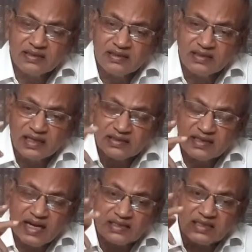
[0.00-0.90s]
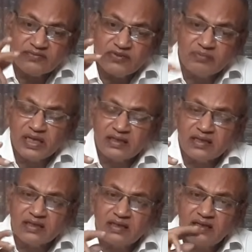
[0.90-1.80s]
extraction from it,
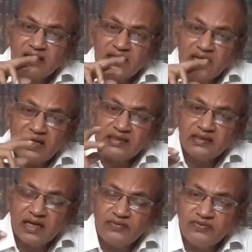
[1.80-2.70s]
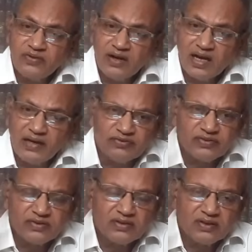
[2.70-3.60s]
the elixir of life.
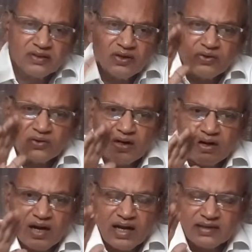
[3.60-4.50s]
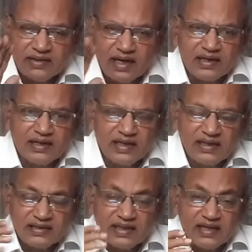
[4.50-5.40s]
No, not like that.
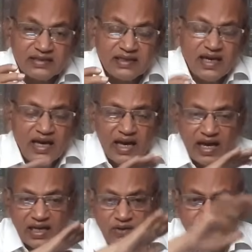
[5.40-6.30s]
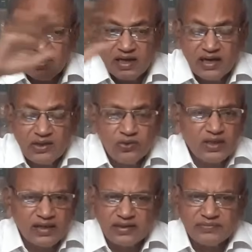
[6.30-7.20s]
He says anyone can do
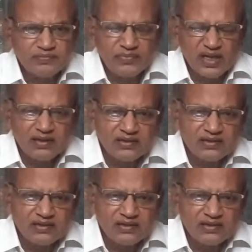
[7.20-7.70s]
that because